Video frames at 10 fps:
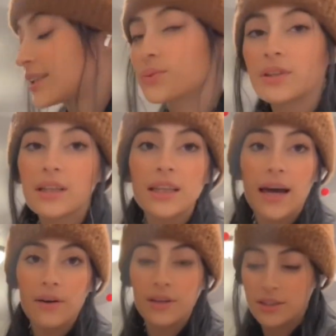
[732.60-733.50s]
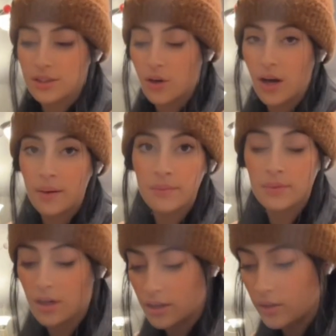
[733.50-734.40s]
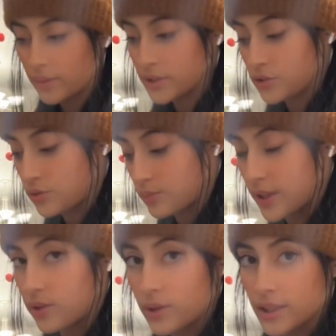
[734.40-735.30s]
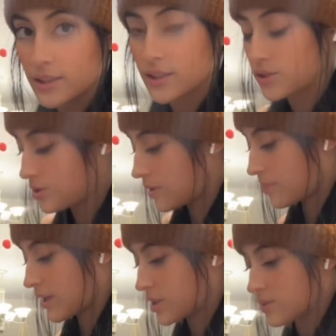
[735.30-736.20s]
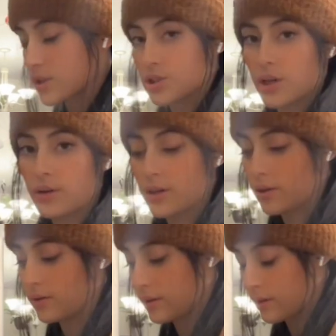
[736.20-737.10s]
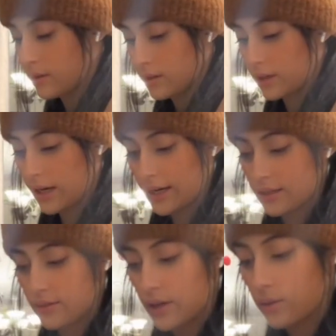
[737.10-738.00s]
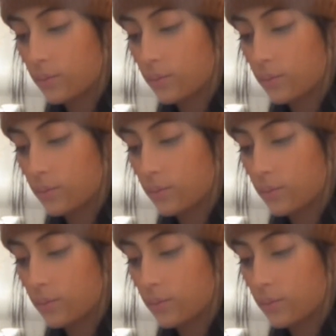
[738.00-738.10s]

It's really loud, and so I'm not going to make you guys listen to it, but I just wanna show you kind of how it